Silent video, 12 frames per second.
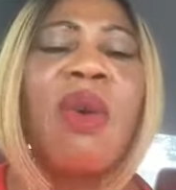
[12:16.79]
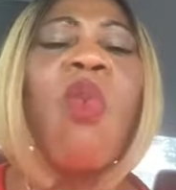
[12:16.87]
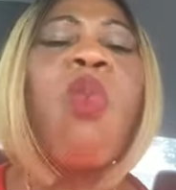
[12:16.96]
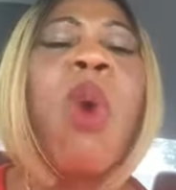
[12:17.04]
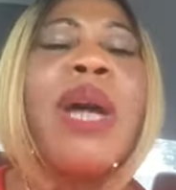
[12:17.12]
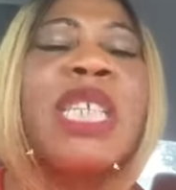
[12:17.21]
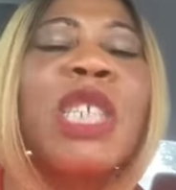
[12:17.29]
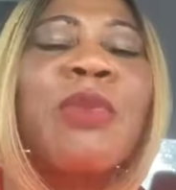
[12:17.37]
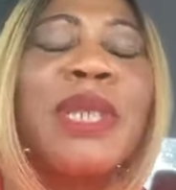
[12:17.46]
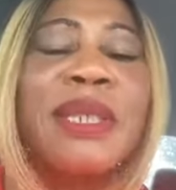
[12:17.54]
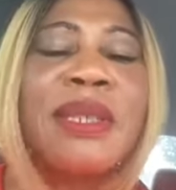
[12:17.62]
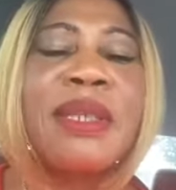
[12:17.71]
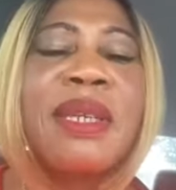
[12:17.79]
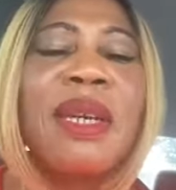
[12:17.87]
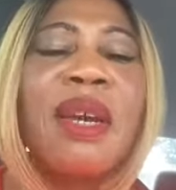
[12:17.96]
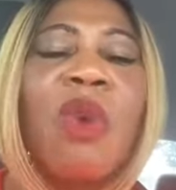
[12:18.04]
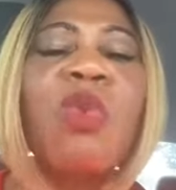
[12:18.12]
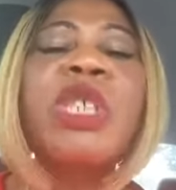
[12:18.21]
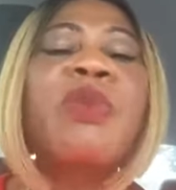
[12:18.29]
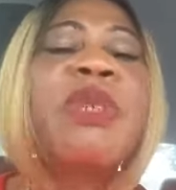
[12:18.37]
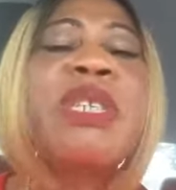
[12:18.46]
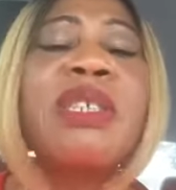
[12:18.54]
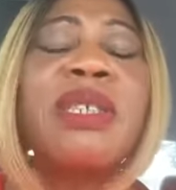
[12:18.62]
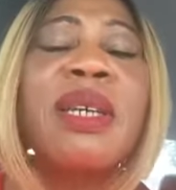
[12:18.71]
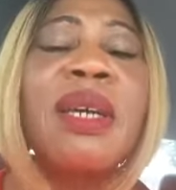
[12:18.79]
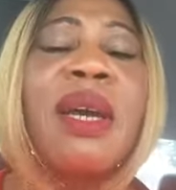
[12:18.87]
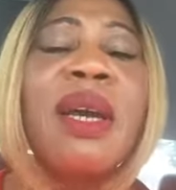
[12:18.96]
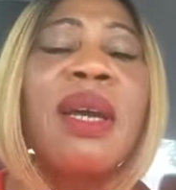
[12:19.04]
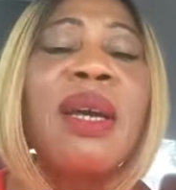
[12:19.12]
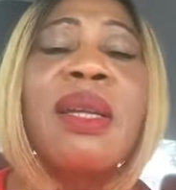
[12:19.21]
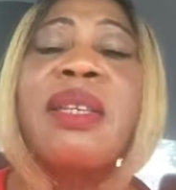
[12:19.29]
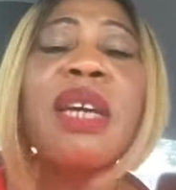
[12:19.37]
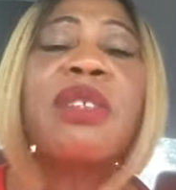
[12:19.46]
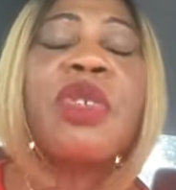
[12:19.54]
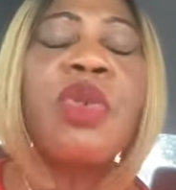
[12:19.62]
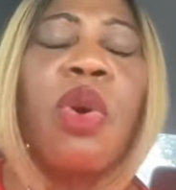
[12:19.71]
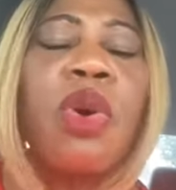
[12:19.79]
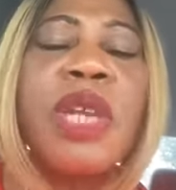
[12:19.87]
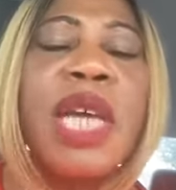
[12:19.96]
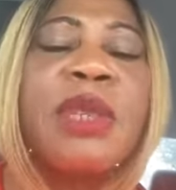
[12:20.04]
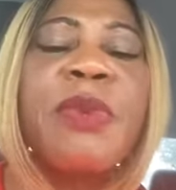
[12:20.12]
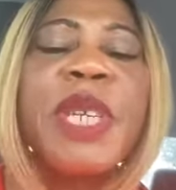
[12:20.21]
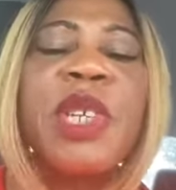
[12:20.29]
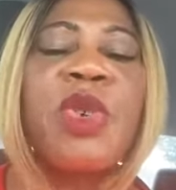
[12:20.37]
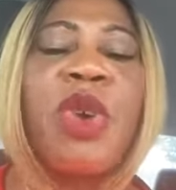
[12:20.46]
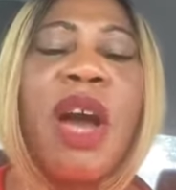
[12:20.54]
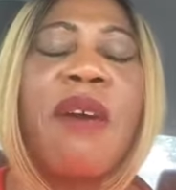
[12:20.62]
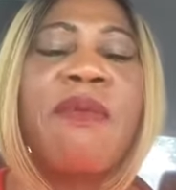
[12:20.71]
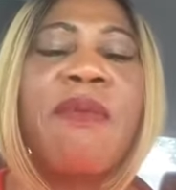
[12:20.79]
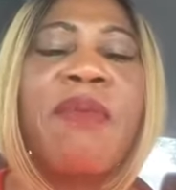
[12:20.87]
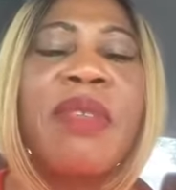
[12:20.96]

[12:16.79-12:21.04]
One spirit, which means there's no other spirit you have,